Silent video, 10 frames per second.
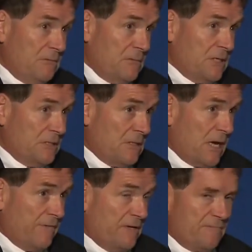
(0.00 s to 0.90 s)
doesn't
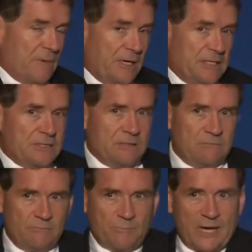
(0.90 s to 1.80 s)
have enough money to
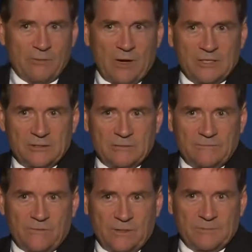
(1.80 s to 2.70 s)
pay rent
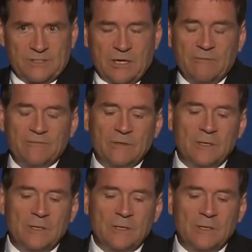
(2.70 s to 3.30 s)
for himself,